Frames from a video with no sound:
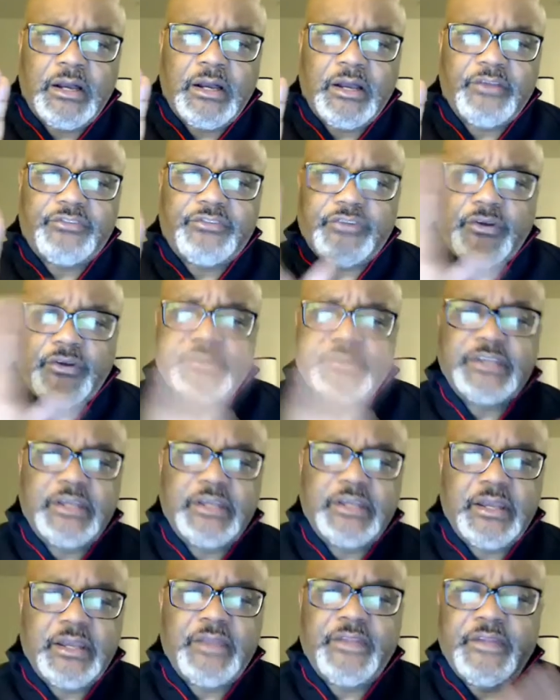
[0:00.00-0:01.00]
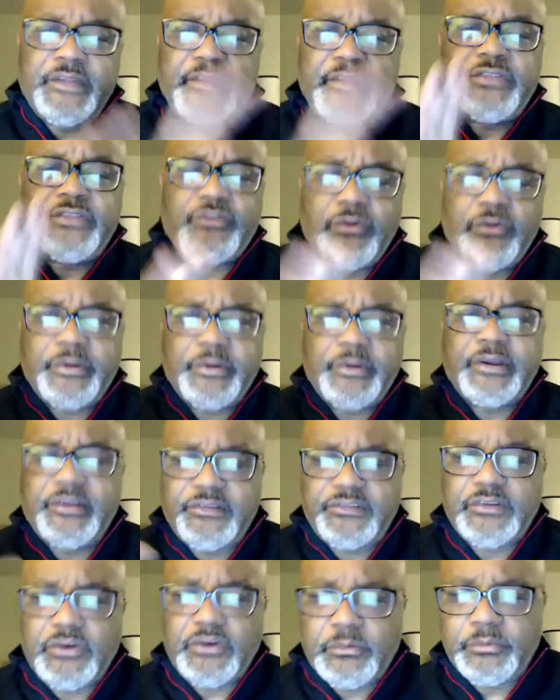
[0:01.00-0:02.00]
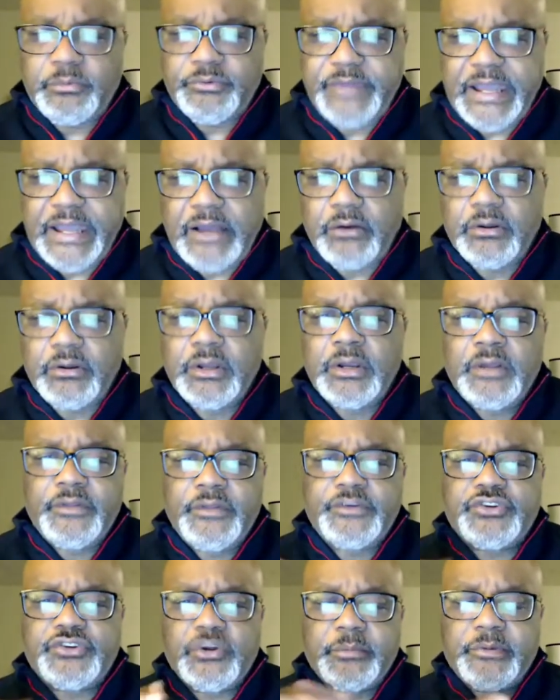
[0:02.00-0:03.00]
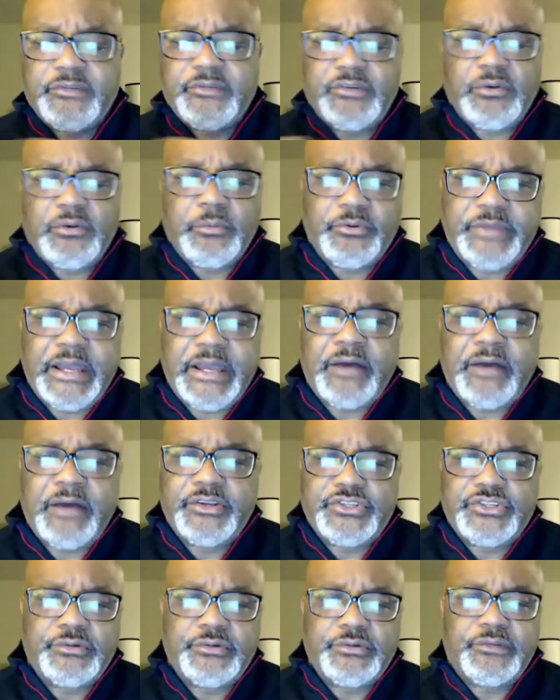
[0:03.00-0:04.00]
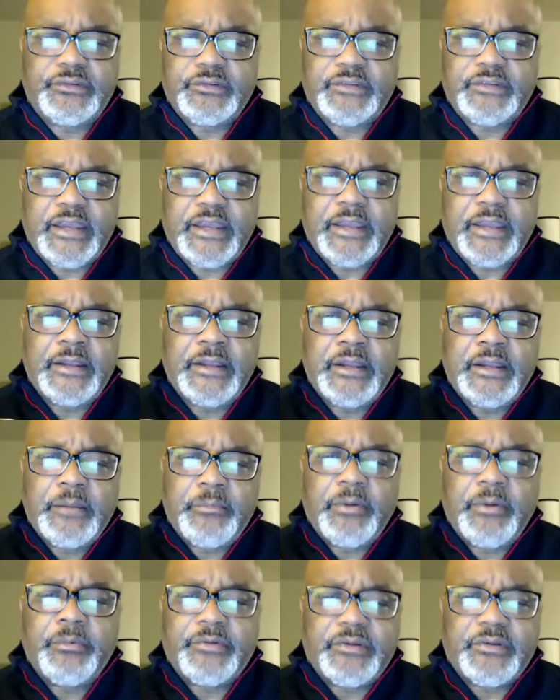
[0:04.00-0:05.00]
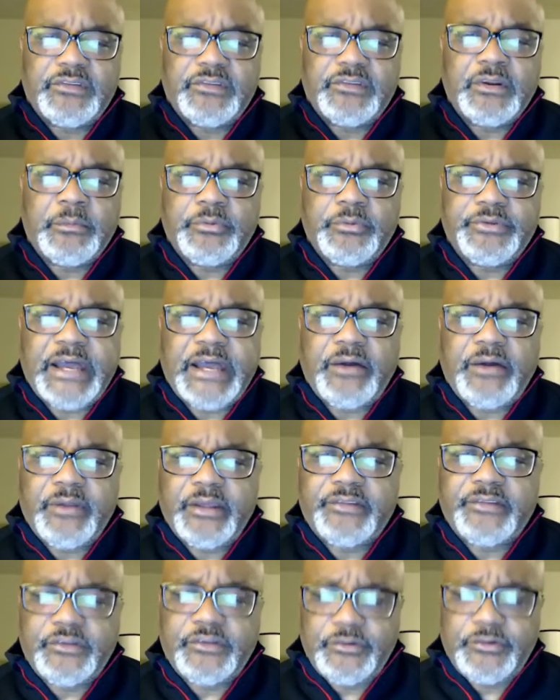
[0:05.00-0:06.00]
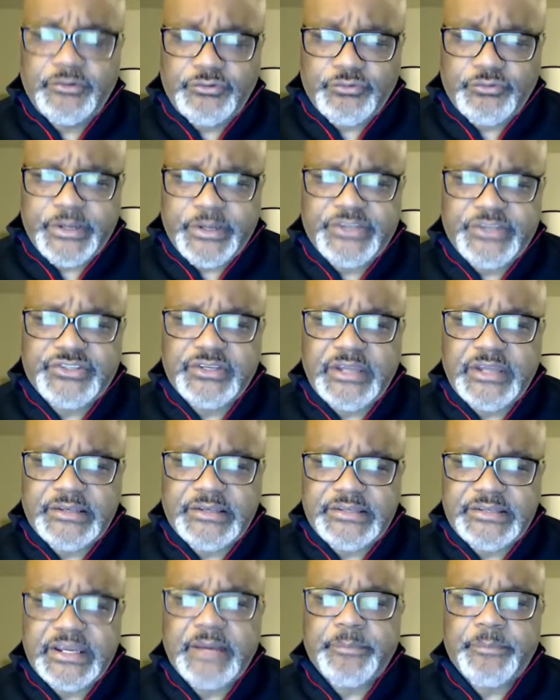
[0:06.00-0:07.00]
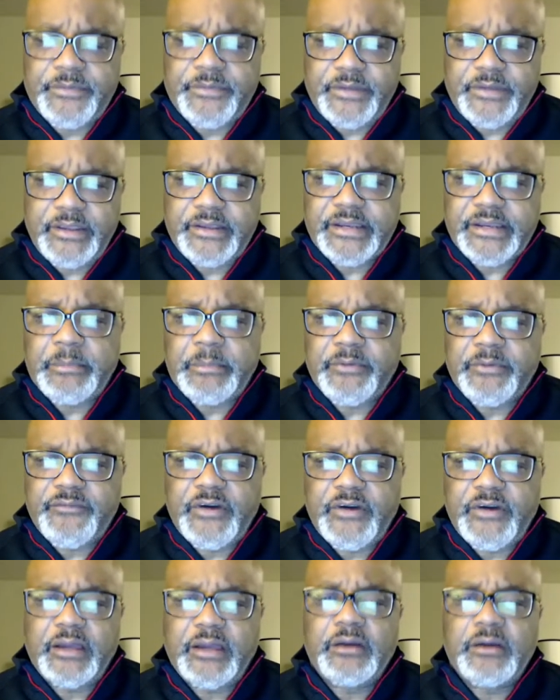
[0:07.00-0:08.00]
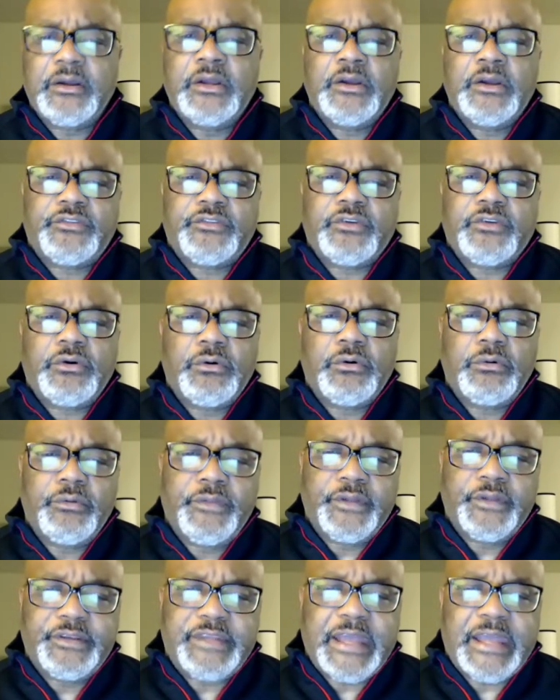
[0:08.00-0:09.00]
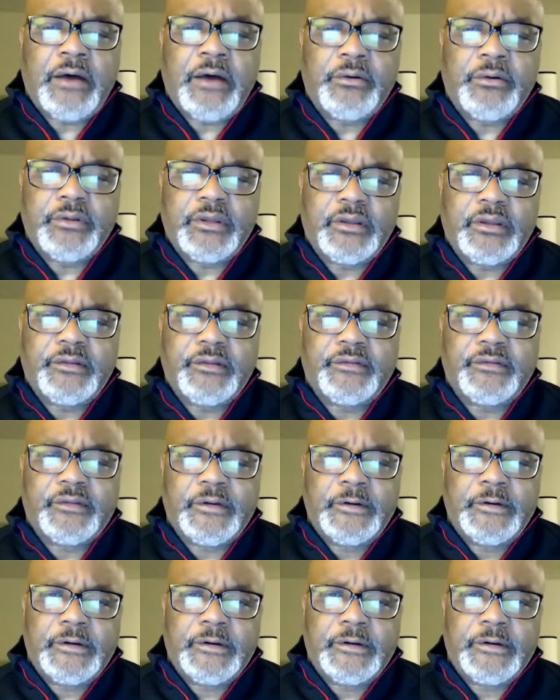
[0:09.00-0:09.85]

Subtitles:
certainty, and then they throw in considerable doubt. The term considerable doubt is used to say, well, with considerable doubt as to the duration and depth of the economic fallout. So the doubt is,